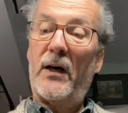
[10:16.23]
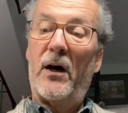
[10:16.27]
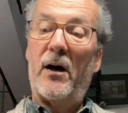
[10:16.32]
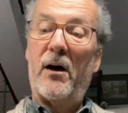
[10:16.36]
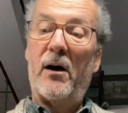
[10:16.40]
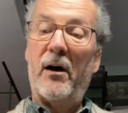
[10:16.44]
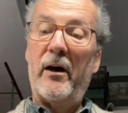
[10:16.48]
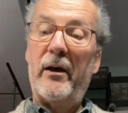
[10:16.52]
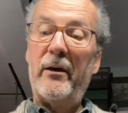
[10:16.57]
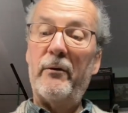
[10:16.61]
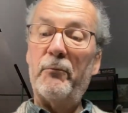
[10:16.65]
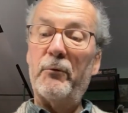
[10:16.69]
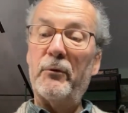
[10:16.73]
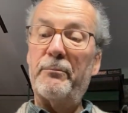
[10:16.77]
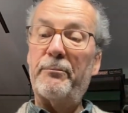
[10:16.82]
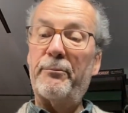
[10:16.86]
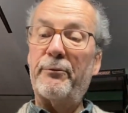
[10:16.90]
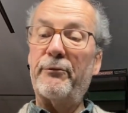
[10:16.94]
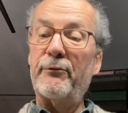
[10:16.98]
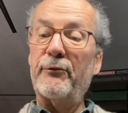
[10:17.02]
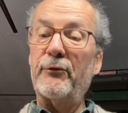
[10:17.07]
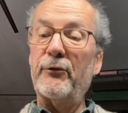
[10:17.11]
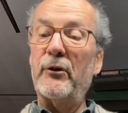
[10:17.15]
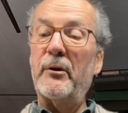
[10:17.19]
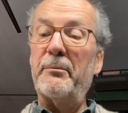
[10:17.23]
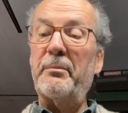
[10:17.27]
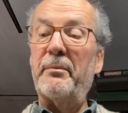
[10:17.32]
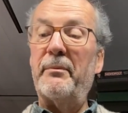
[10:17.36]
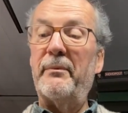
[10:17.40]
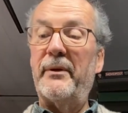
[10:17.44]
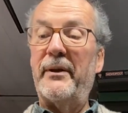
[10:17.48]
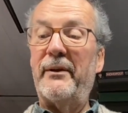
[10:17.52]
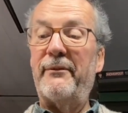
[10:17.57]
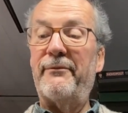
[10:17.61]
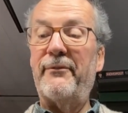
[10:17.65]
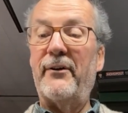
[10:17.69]
I would
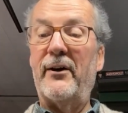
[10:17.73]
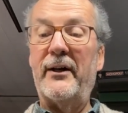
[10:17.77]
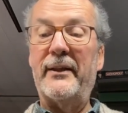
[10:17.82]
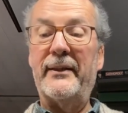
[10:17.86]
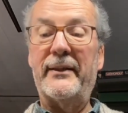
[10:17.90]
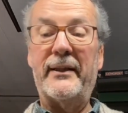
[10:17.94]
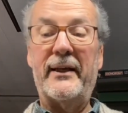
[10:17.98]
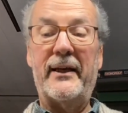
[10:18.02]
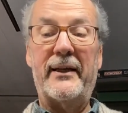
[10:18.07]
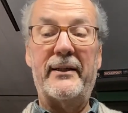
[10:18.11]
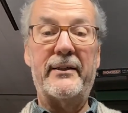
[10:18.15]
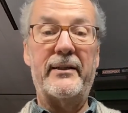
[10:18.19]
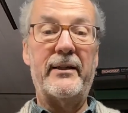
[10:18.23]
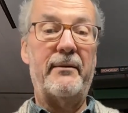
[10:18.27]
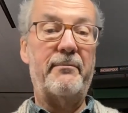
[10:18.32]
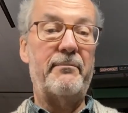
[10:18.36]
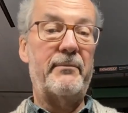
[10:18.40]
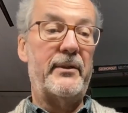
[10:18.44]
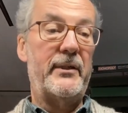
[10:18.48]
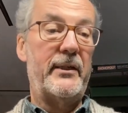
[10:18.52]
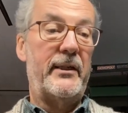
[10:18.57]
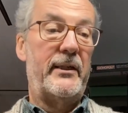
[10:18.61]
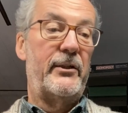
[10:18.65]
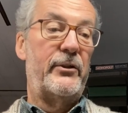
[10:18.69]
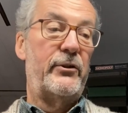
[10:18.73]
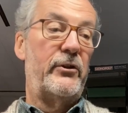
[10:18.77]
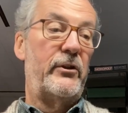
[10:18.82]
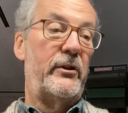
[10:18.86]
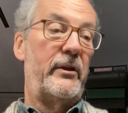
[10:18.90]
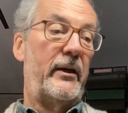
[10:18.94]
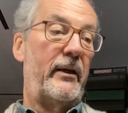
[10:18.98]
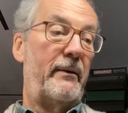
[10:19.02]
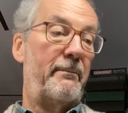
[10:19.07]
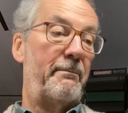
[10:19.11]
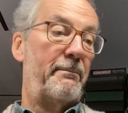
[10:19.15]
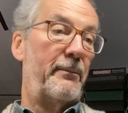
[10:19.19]
probably find that temptation
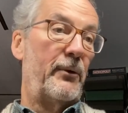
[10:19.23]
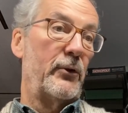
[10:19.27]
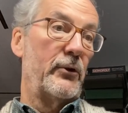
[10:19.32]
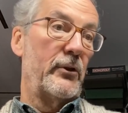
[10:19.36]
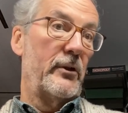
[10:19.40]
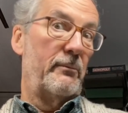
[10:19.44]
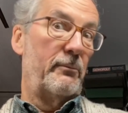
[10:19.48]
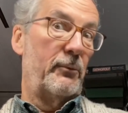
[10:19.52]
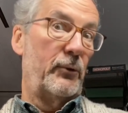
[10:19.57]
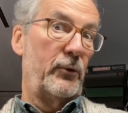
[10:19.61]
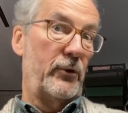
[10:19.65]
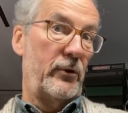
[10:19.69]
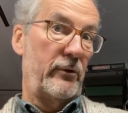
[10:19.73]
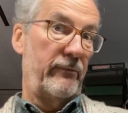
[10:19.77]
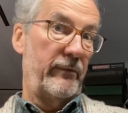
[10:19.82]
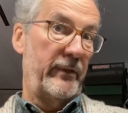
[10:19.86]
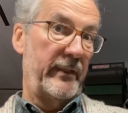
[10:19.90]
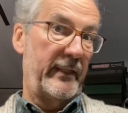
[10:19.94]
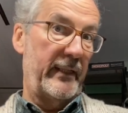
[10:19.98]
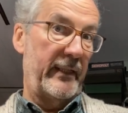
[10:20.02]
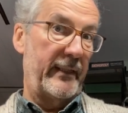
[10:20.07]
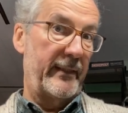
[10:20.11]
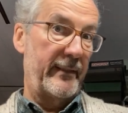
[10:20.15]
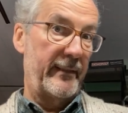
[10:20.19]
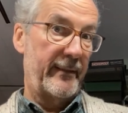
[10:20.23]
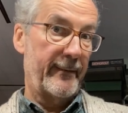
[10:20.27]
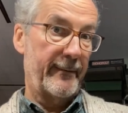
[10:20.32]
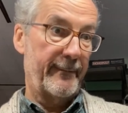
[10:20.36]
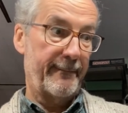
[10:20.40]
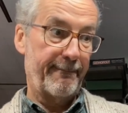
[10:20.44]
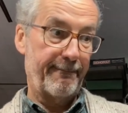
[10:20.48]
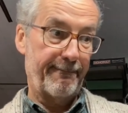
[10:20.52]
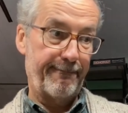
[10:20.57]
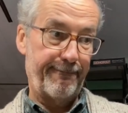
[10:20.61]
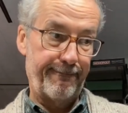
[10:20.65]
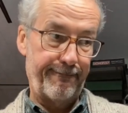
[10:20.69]
impossible to resist,
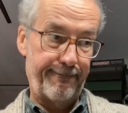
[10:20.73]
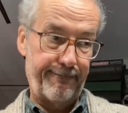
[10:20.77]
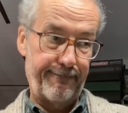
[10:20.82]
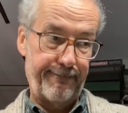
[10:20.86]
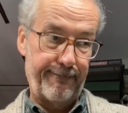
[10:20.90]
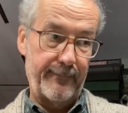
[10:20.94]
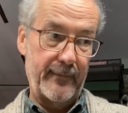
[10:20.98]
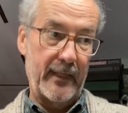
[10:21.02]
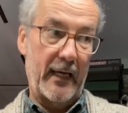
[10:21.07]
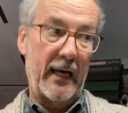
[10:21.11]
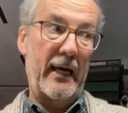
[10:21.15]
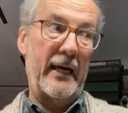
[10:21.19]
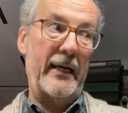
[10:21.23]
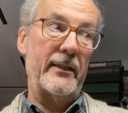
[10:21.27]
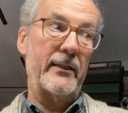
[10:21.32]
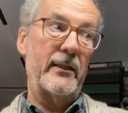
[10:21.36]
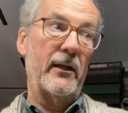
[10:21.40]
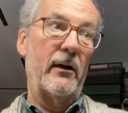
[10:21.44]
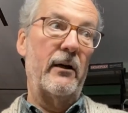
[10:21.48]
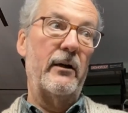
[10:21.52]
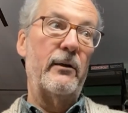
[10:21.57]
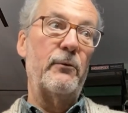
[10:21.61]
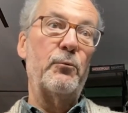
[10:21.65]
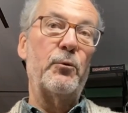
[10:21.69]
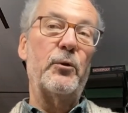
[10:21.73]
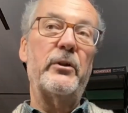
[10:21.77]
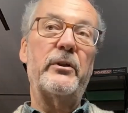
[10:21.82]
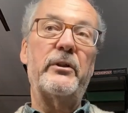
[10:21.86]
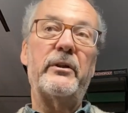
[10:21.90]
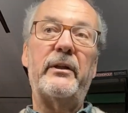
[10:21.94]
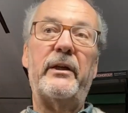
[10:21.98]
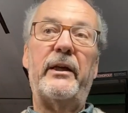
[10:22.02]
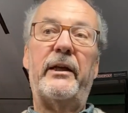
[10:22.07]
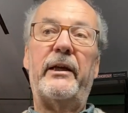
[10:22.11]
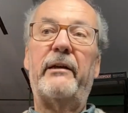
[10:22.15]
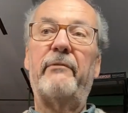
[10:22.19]
and I would
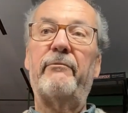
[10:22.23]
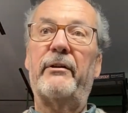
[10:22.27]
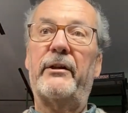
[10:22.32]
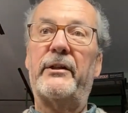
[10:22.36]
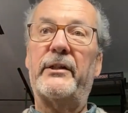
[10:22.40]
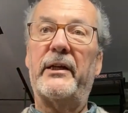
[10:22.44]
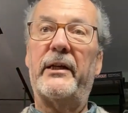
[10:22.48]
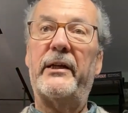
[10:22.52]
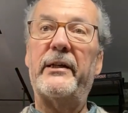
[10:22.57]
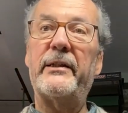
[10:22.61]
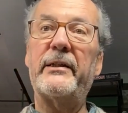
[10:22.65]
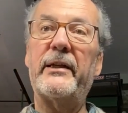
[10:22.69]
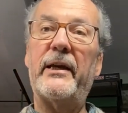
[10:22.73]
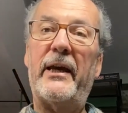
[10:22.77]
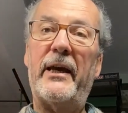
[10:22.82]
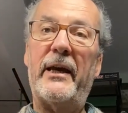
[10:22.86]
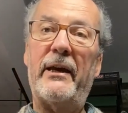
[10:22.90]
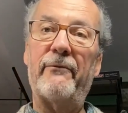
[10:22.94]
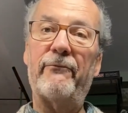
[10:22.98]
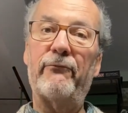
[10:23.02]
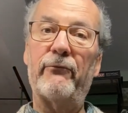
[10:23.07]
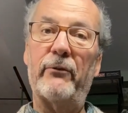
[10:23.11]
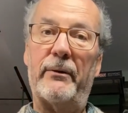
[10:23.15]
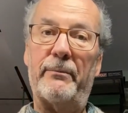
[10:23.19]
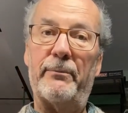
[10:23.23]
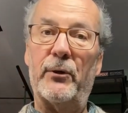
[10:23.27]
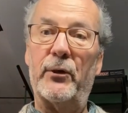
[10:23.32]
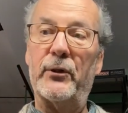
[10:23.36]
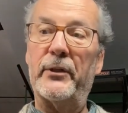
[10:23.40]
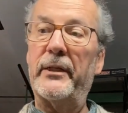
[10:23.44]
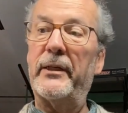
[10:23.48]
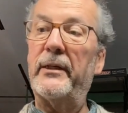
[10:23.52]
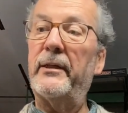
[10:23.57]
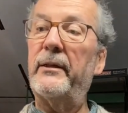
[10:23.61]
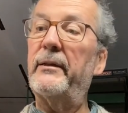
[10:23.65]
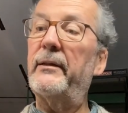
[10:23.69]
irritate
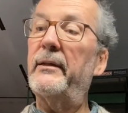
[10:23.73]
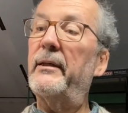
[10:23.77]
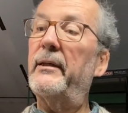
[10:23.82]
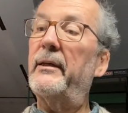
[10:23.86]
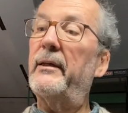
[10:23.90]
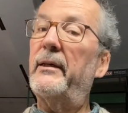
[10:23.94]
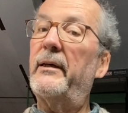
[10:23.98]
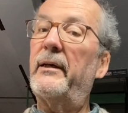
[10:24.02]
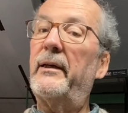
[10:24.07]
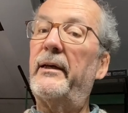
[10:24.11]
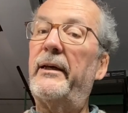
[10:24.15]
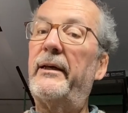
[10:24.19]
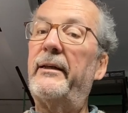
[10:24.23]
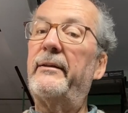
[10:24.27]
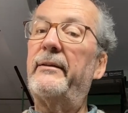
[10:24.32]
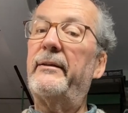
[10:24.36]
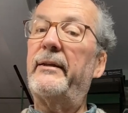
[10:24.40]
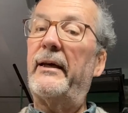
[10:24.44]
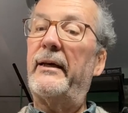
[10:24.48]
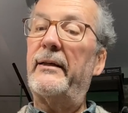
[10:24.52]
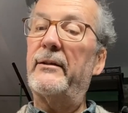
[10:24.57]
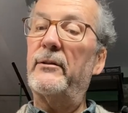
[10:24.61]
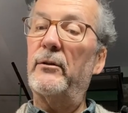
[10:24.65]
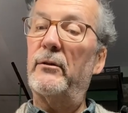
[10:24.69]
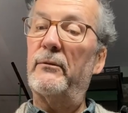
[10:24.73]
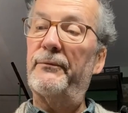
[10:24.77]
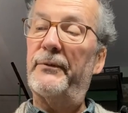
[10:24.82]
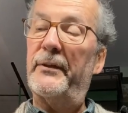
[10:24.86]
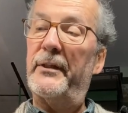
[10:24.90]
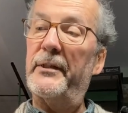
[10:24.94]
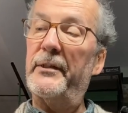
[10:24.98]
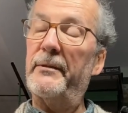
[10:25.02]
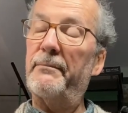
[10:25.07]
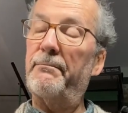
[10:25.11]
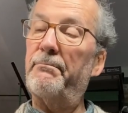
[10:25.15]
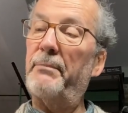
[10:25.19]
everybody in that
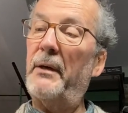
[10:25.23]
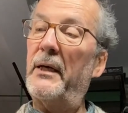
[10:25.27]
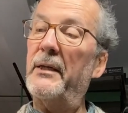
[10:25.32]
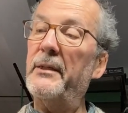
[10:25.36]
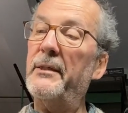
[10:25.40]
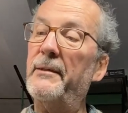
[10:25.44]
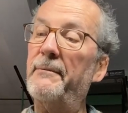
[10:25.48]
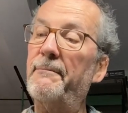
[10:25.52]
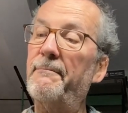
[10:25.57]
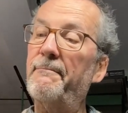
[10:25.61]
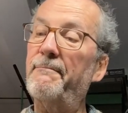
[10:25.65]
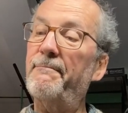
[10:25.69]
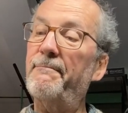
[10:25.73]
office. But